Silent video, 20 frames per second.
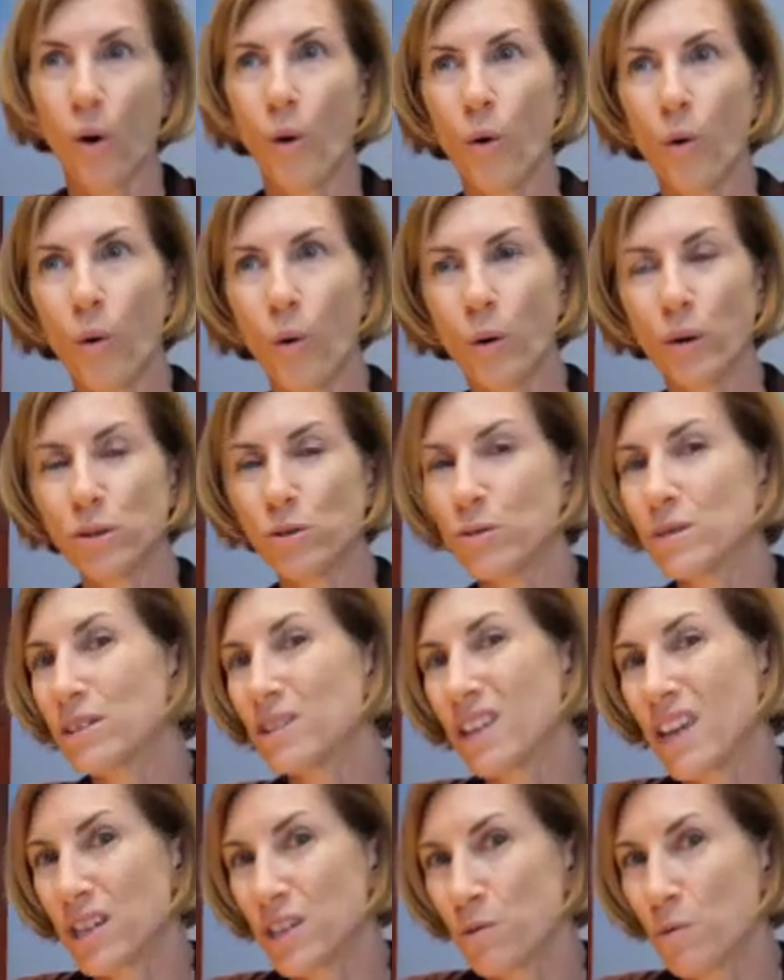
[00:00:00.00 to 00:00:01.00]
Or you
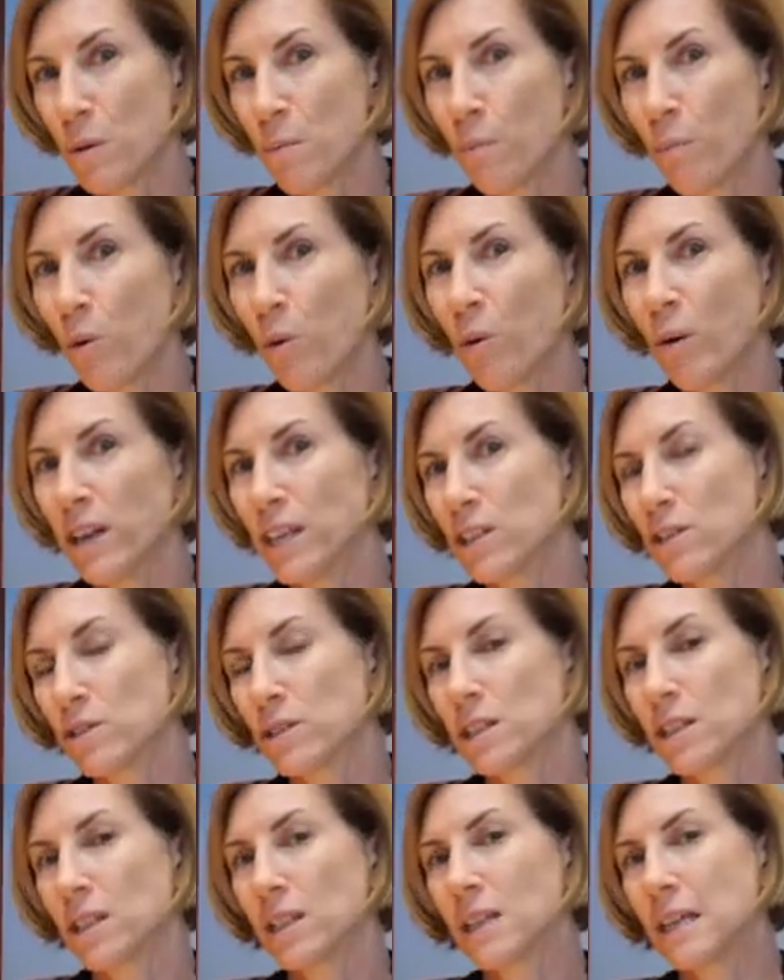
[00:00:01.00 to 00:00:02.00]
said you were more
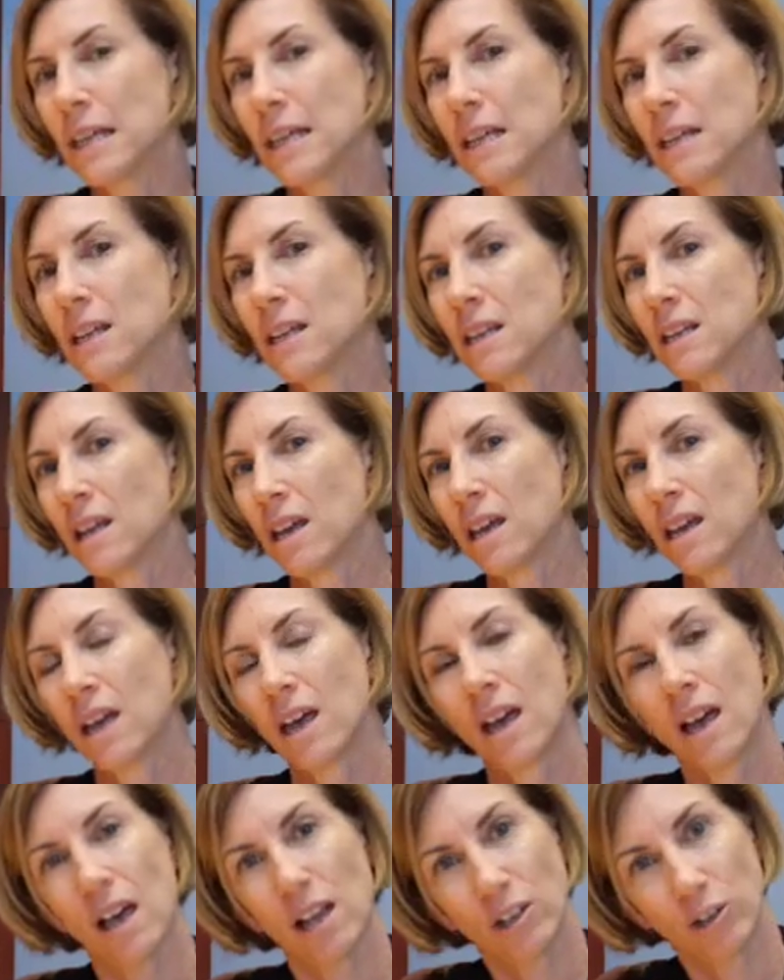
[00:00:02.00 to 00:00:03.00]
interested in
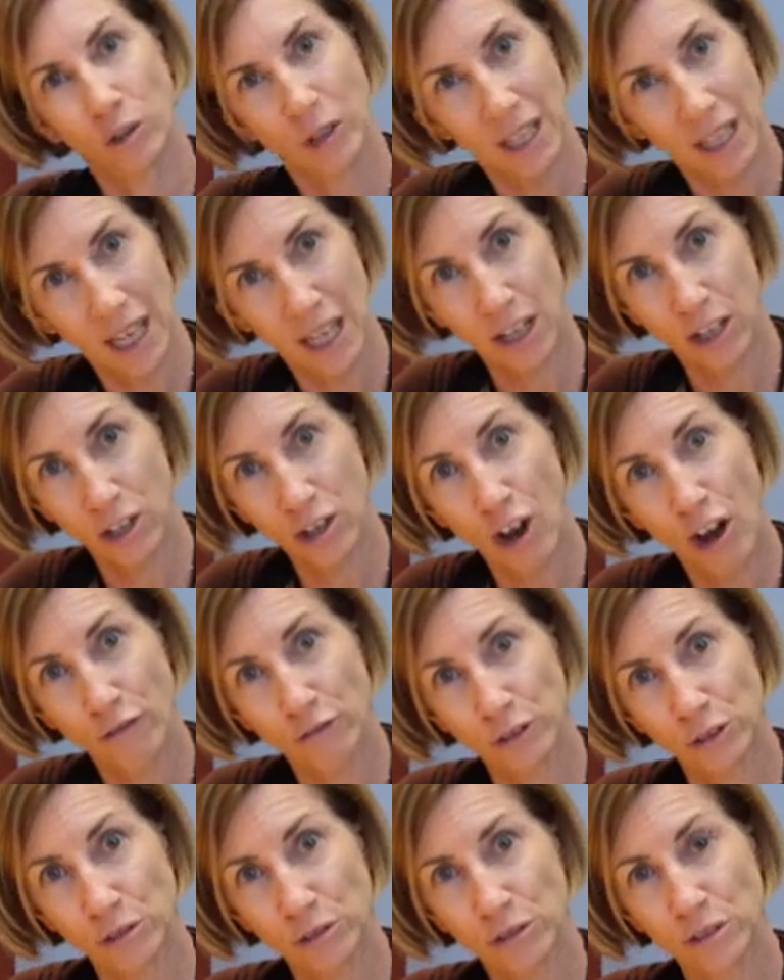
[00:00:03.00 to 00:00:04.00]
looking at a
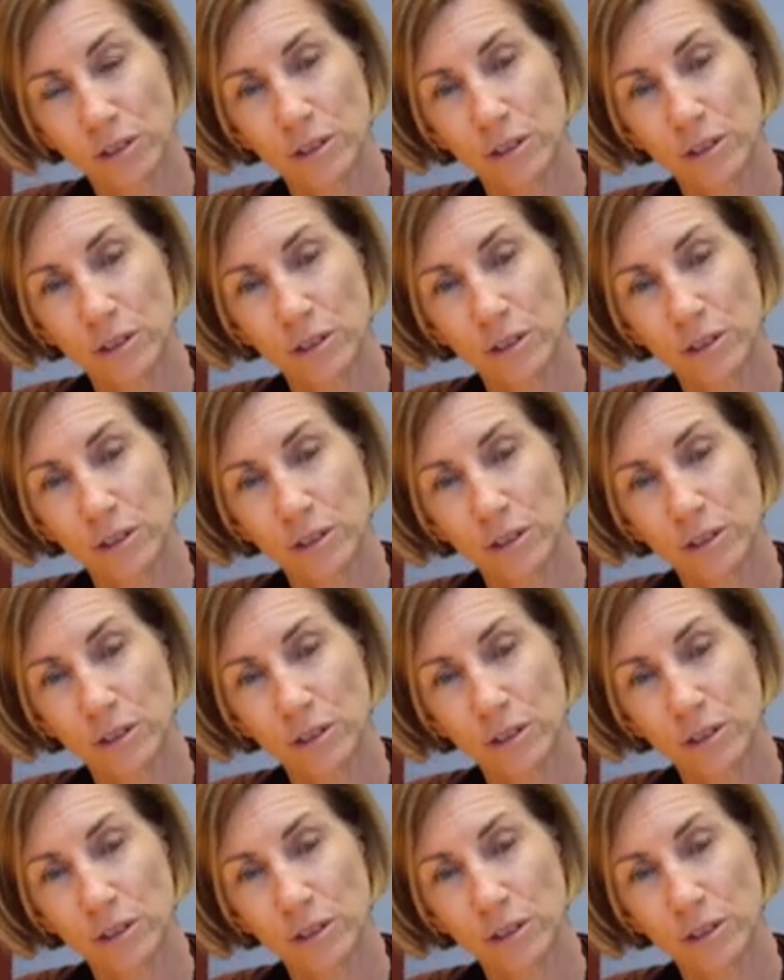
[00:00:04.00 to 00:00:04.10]
novel.